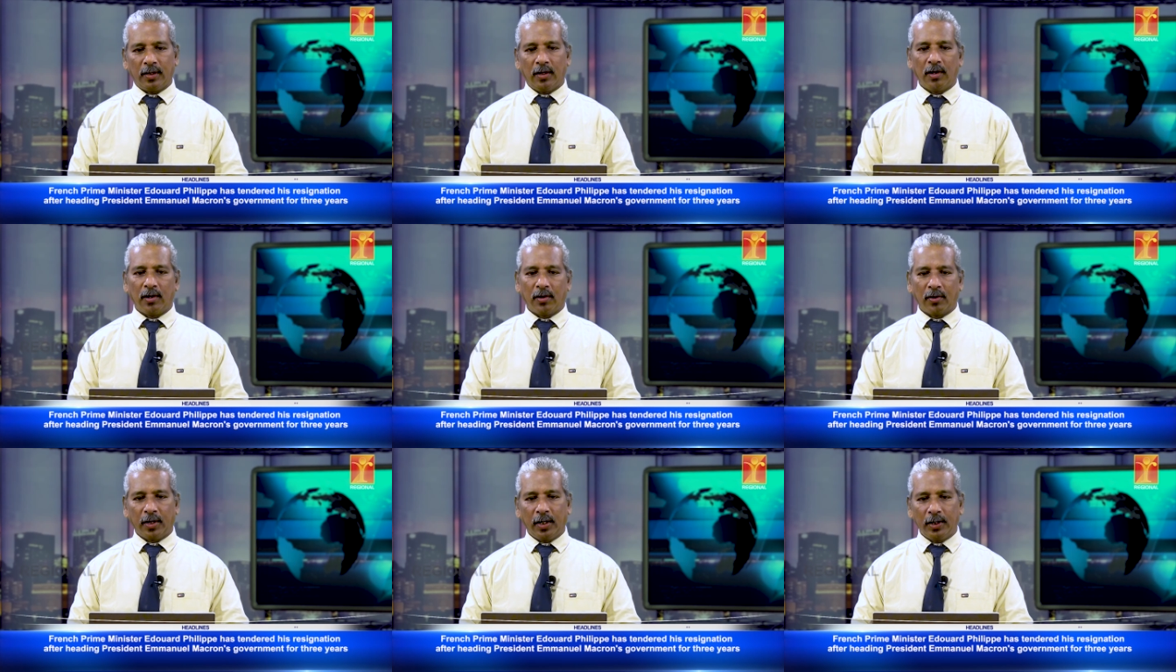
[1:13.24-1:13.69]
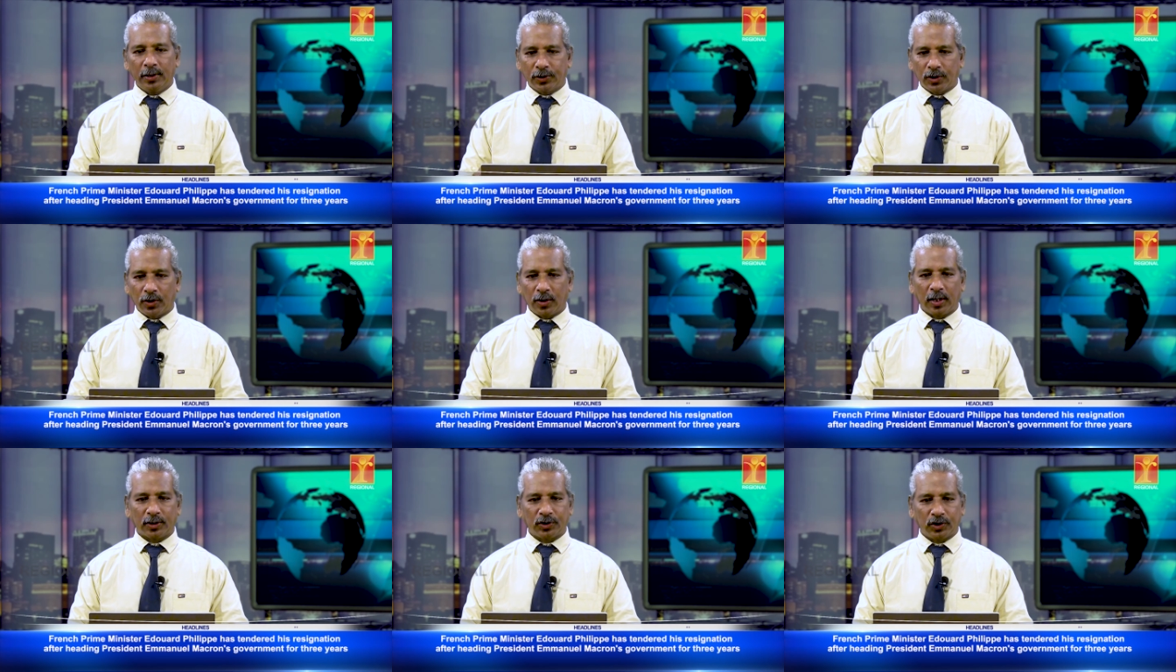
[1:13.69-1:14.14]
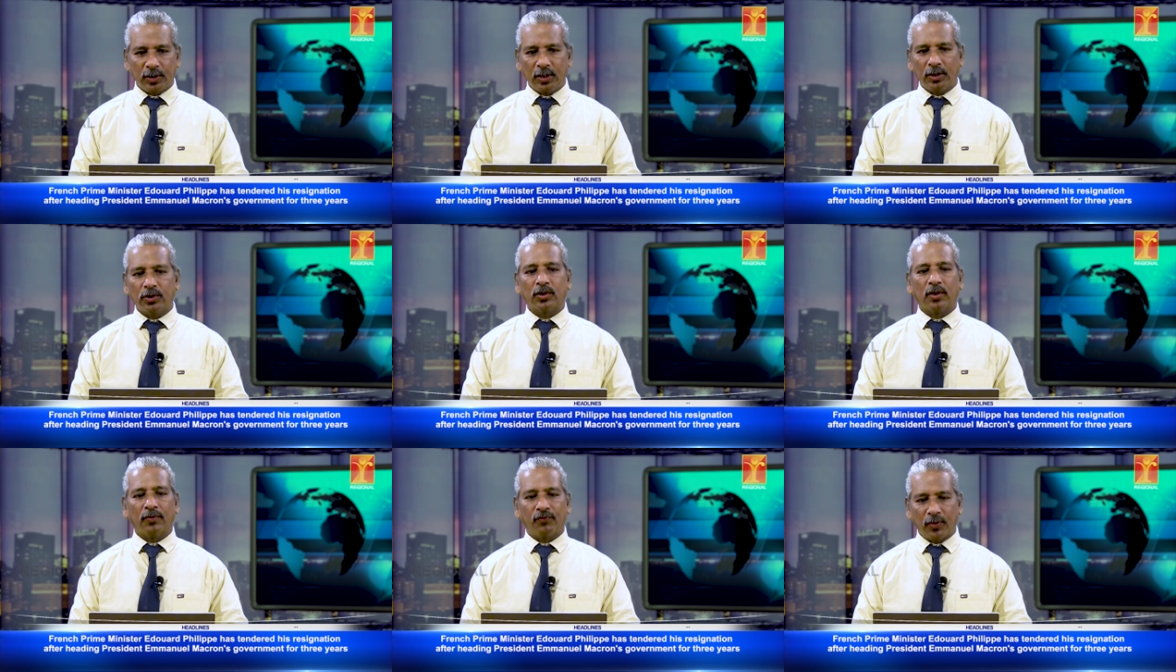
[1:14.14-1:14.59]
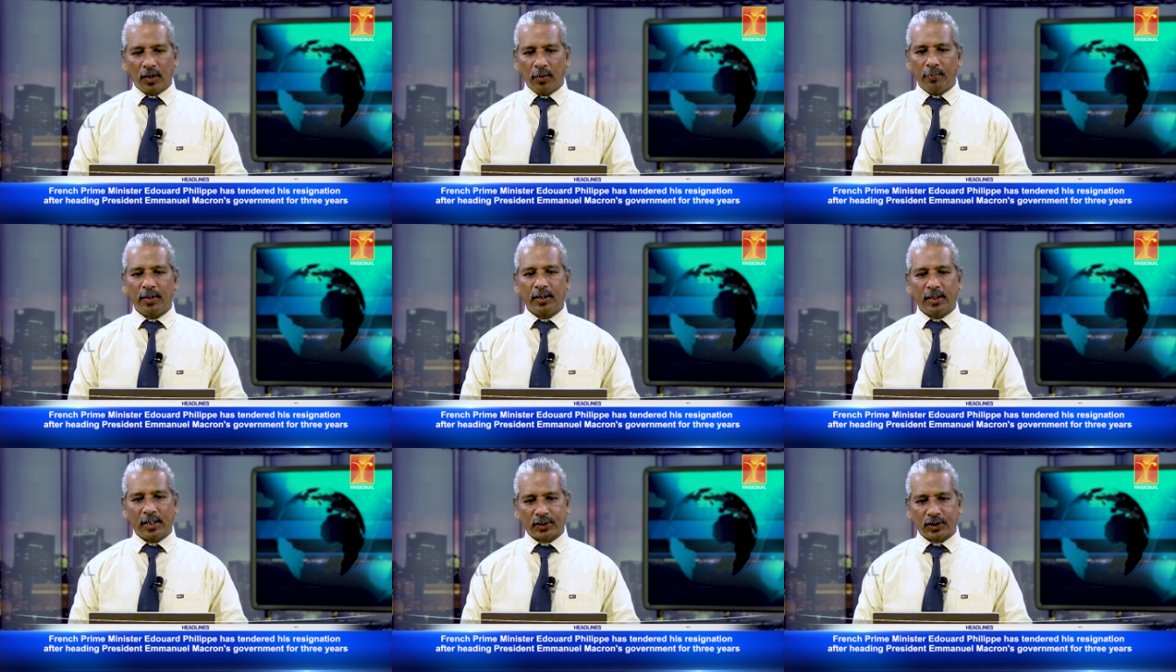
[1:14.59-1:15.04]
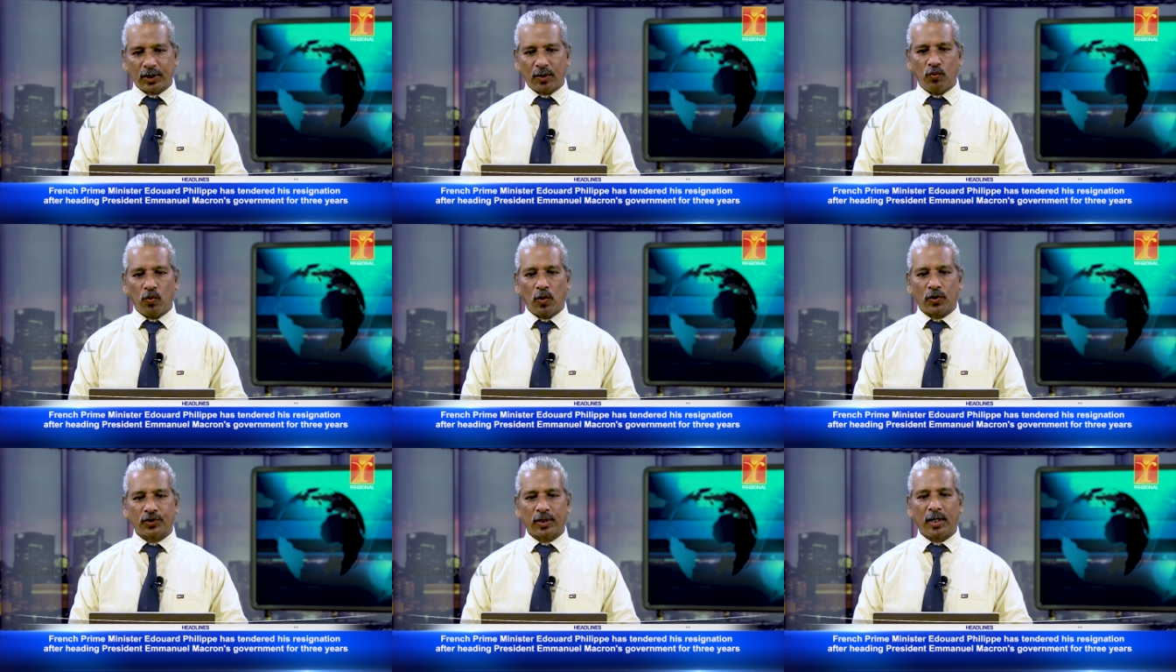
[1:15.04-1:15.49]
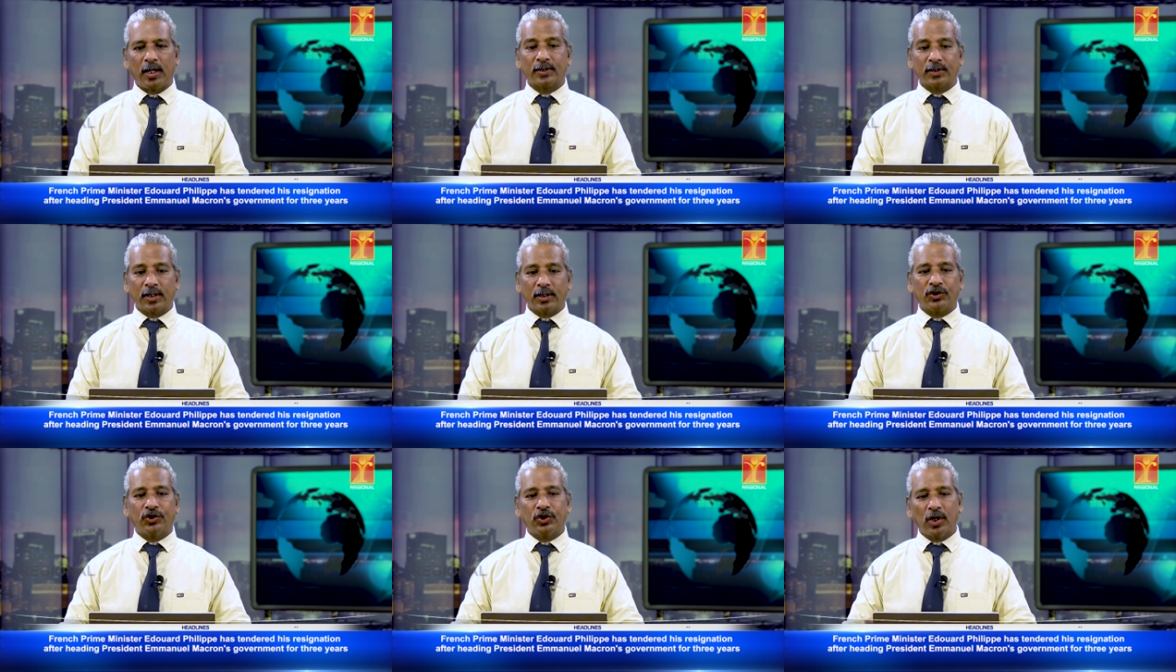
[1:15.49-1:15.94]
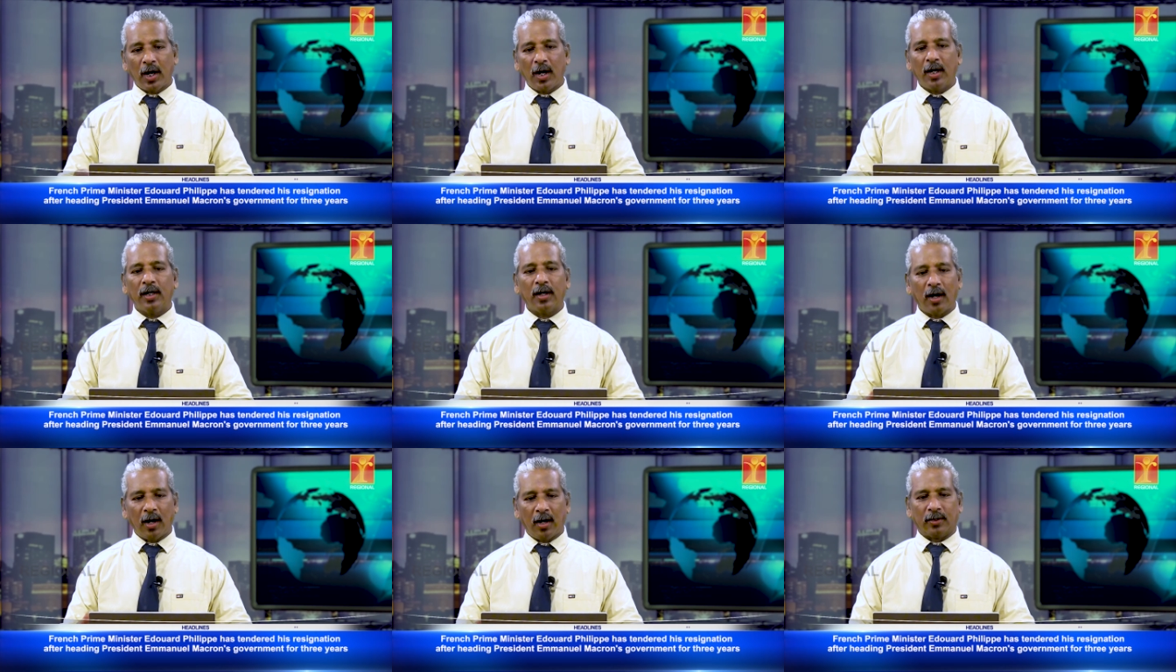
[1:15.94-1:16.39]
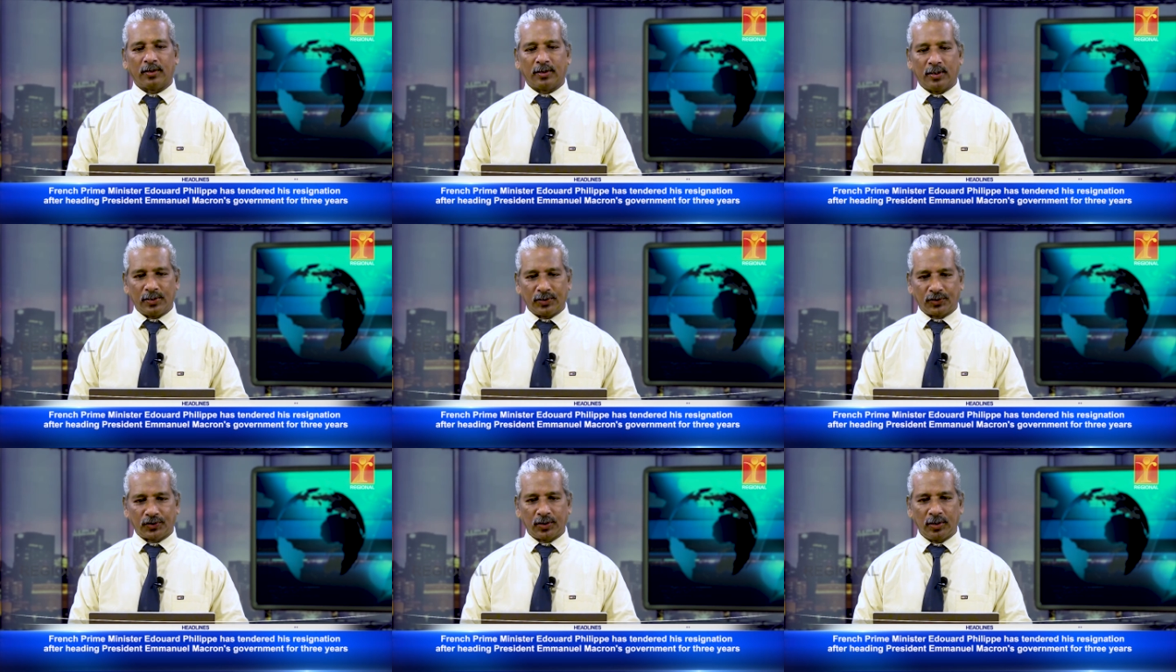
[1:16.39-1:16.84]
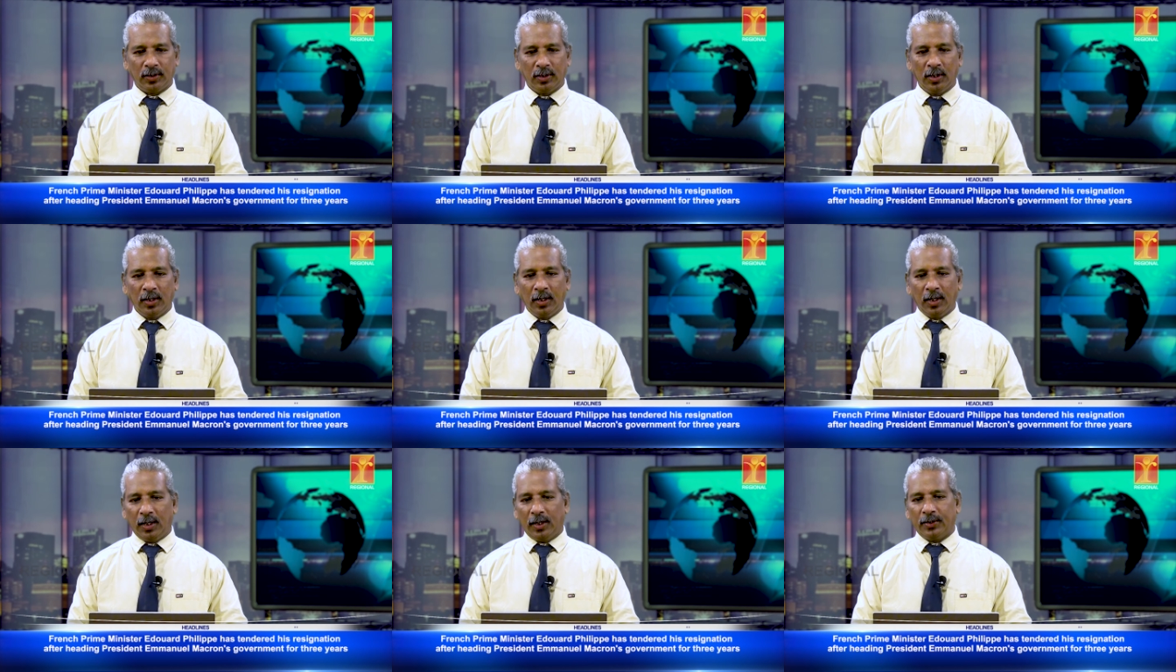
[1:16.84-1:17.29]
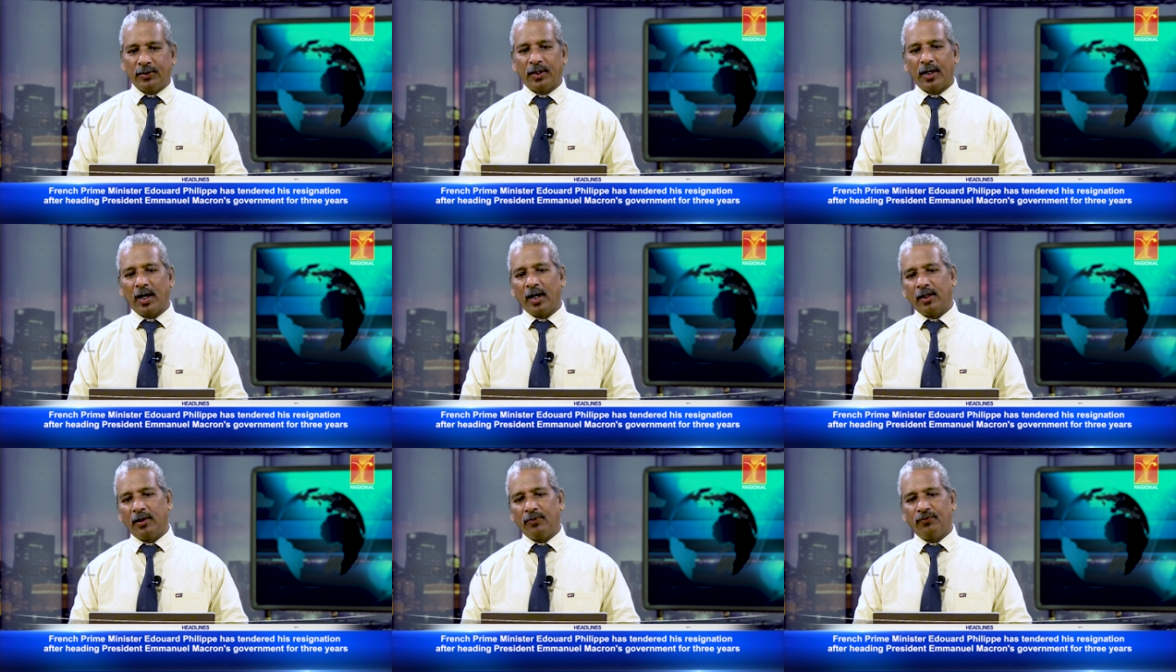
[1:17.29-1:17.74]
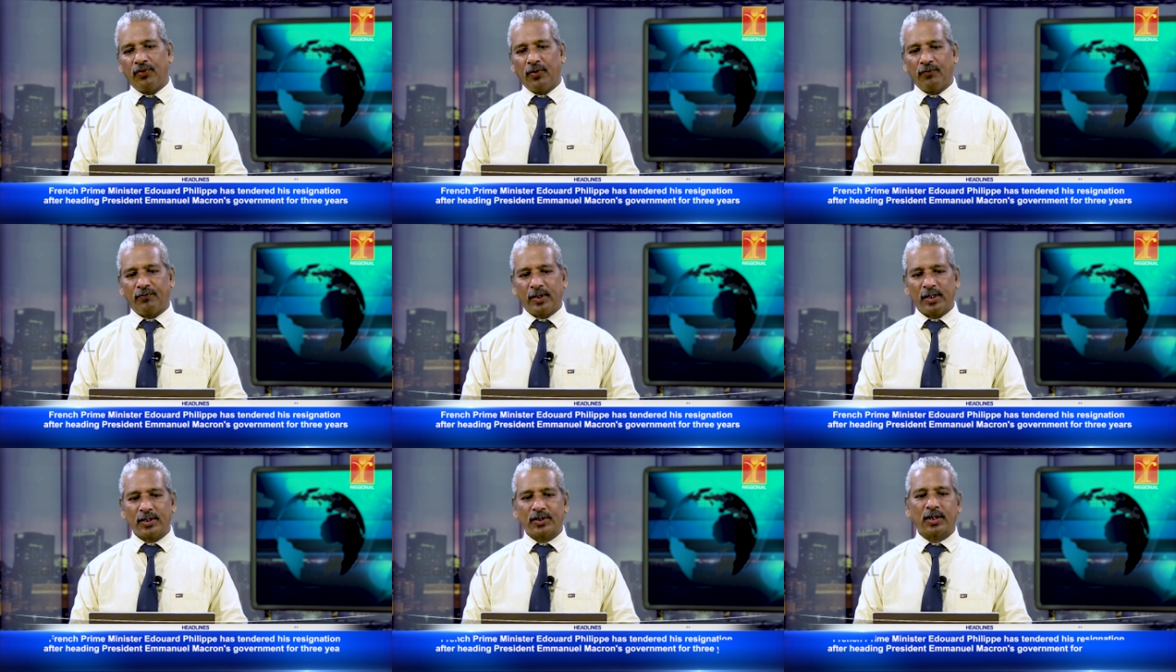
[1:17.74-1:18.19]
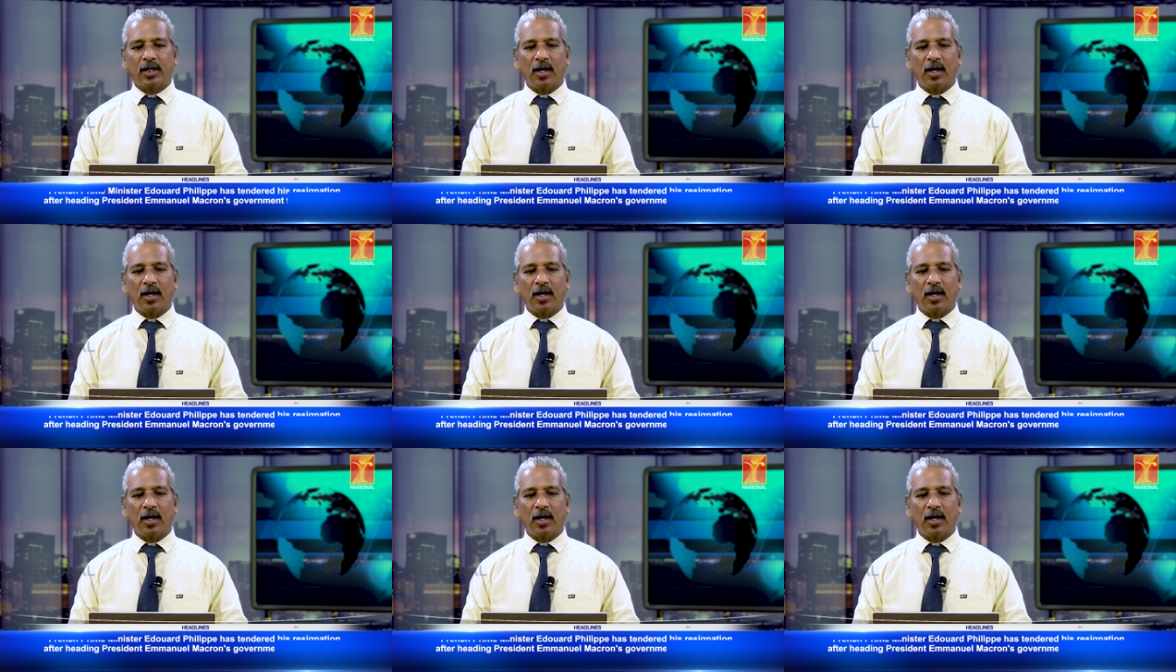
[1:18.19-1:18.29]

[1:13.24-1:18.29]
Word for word: her introduction into the film industry was as a child artist. In the 1950s,